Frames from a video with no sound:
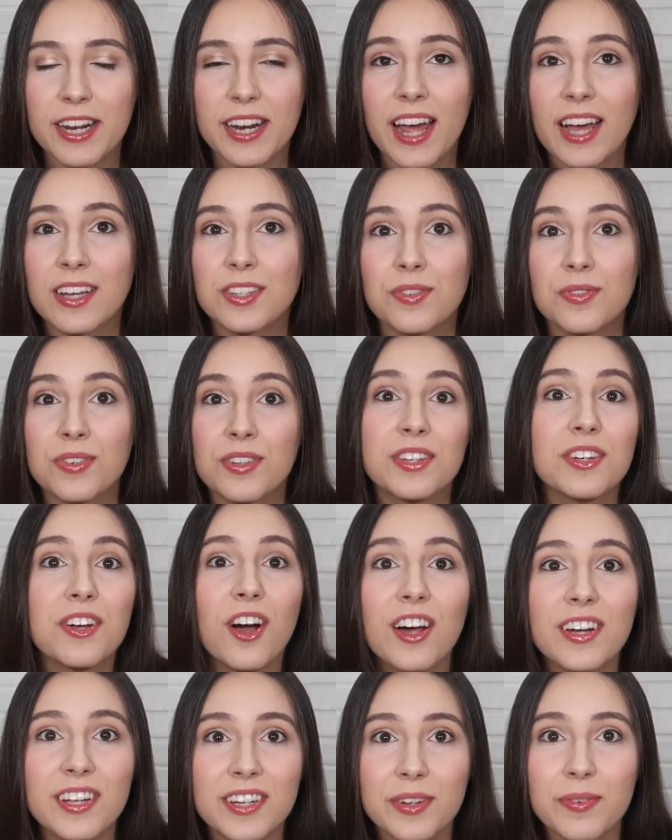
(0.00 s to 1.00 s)
it hasn't really
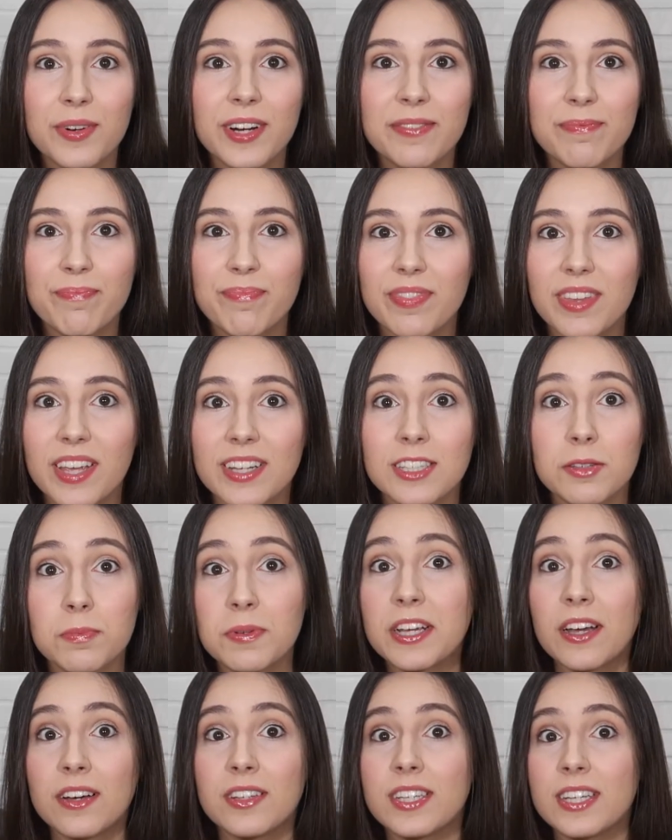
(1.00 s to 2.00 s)
gone anywhere, and it's
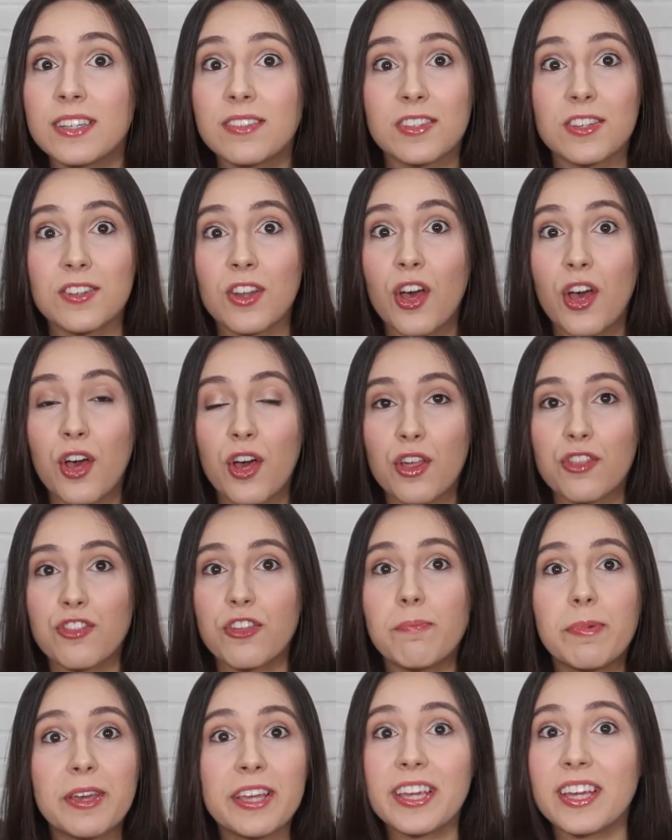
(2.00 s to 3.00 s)
because it's
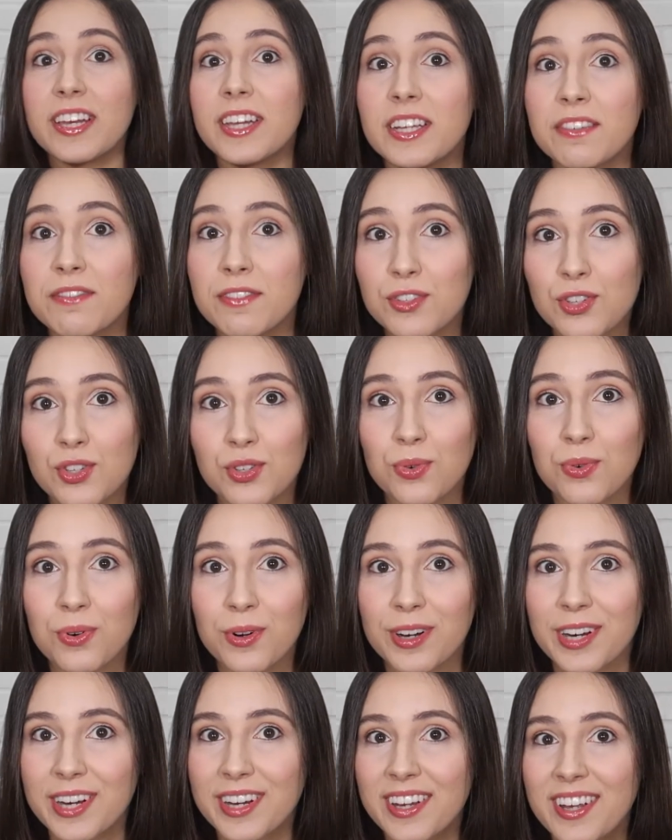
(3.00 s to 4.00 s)
the beginning of the
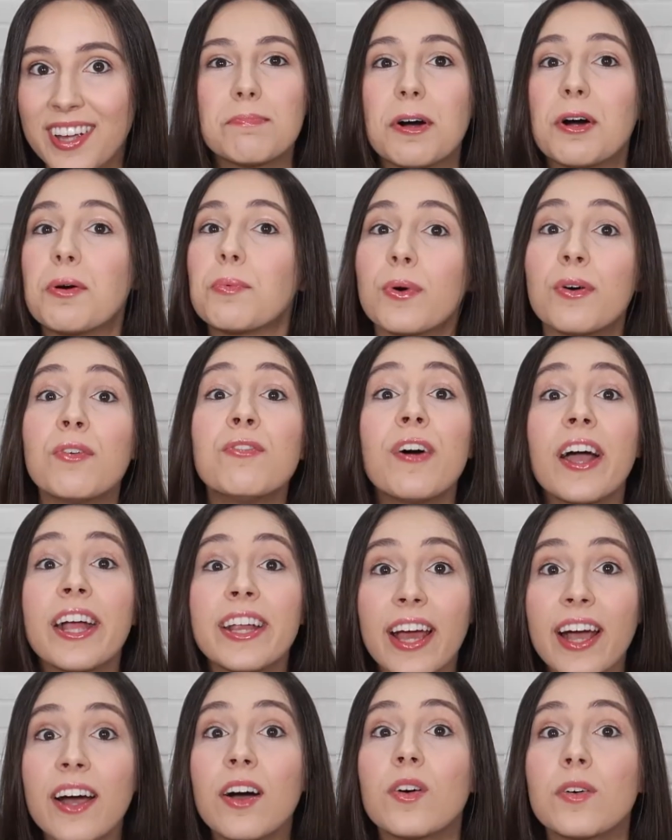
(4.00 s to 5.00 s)
story. But we'll
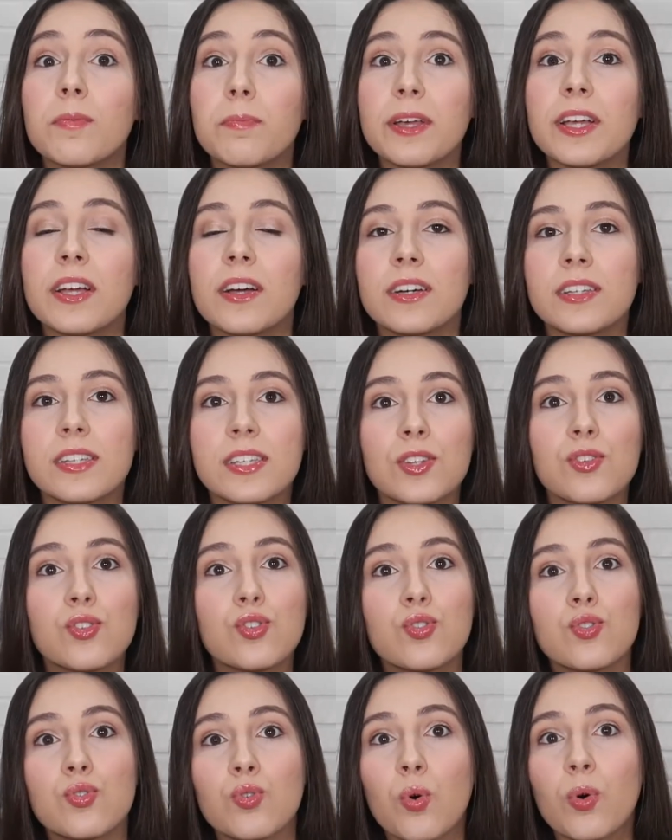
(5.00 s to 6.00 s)
find out because the
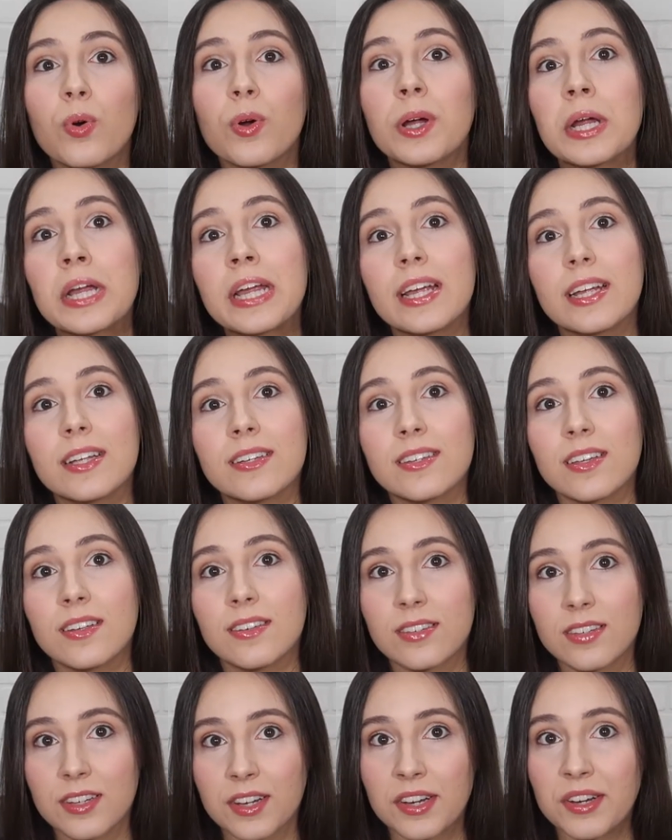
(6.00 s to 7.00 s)
story is
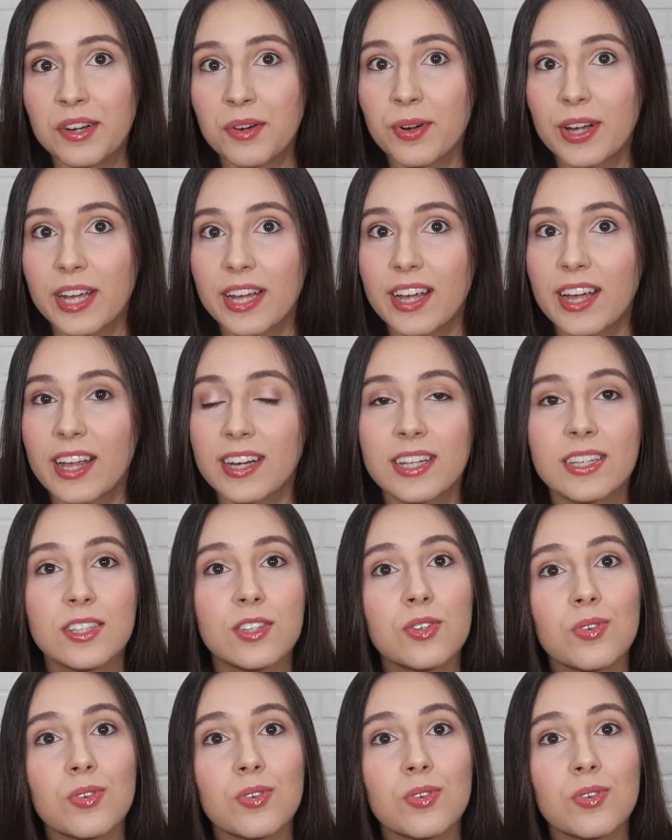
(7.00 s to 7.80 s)
continuing and his